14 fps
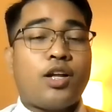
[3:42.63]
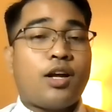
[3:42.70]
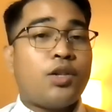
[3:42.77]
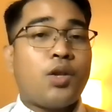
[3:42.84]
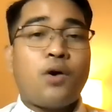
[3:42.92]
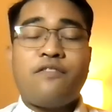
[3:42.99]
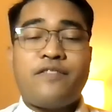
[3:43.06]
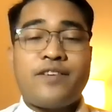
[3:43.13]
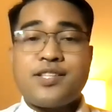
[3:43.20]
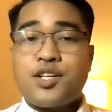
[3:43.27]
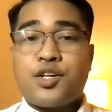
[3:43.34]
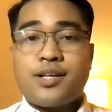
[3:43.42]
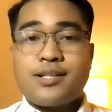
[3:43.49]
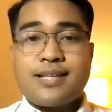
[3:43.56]
no
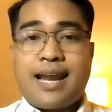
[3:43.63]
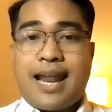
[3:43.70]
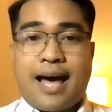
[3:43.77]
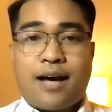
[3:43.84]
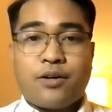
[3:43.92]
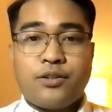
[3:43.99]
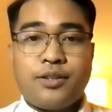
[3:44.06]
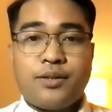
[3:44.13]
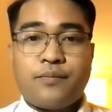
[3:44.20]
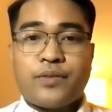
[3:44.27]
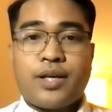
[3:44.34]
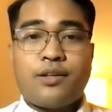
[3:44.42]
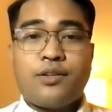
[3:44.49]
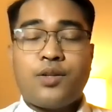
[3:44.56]
visitors allowed,
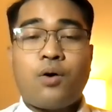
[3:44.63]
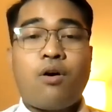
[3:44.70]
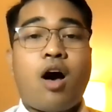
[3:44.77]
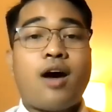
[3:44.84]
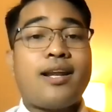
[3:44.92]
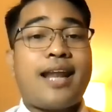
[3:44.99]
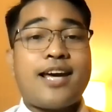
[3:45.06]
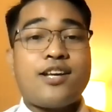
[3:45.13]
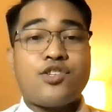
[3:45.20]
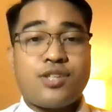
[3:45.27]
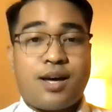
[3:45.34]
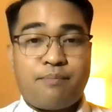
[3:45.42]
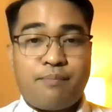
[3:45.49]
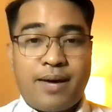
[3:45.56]
no online
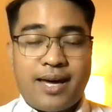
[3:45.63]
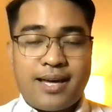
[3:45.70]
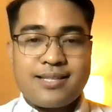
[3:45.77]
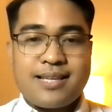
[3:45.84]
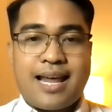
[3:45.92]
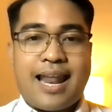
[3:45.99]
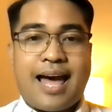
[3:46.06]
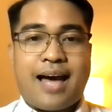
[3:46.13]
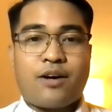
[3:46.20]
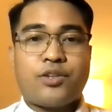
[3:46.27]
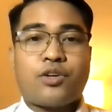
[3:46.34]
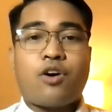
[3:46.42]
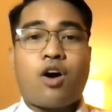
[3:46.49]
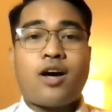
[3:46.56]
shopping is allowed,
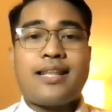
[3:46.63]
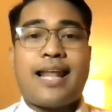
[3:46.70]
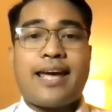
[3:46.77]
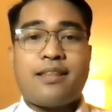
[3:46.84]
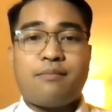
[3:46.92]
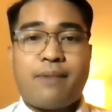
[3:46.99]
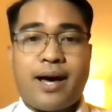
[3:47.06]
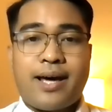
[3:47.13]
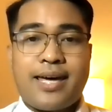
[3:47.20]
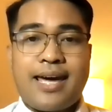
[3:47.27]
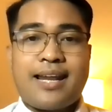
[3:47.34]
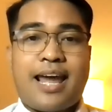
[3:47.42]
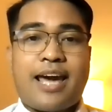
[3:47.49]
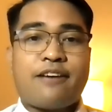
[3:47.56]
or online
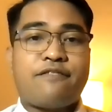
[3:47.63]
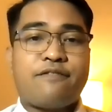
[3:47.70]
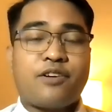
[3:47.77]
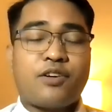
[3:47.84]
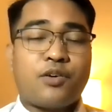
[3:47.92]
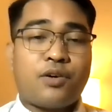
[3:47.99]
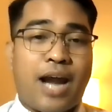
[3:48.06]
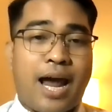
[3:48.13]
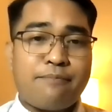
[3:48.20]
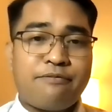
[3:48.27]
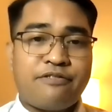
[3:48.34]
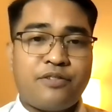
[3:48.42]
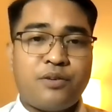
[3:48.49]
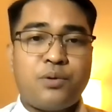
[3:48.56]
buying like
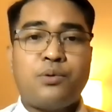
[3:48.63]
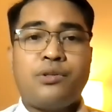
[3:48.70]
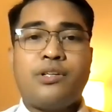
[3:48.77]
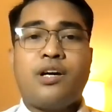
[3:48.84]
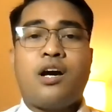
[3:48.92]
grab food